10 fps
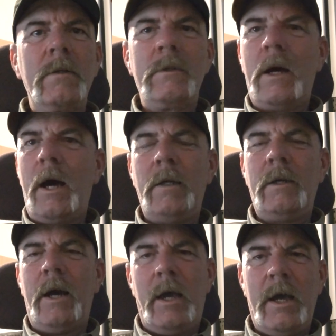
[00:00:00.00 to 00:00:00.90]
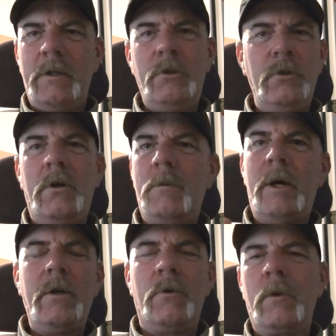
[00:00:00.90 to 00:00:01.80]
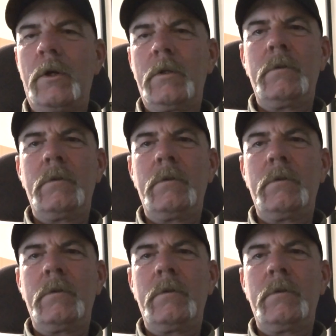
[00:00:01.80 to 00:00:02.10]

I had to do all my homework.